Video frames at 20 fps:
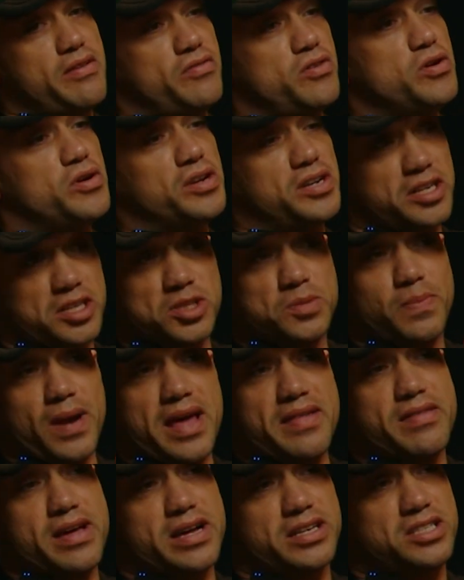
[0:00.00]
if you could
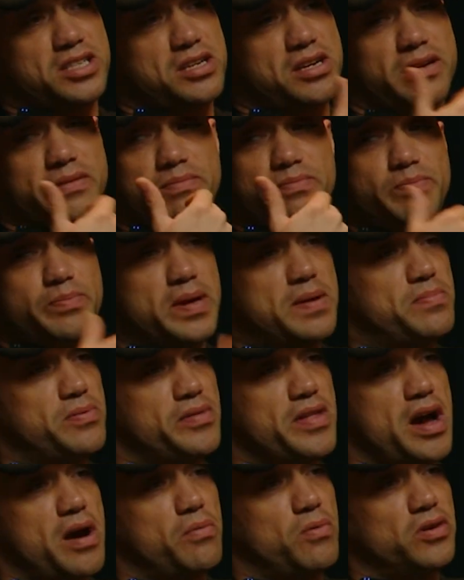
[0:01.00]
explain that to people
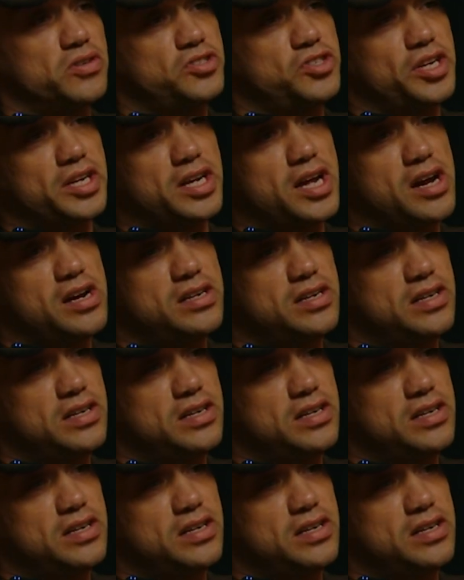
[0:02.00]
that are watching now.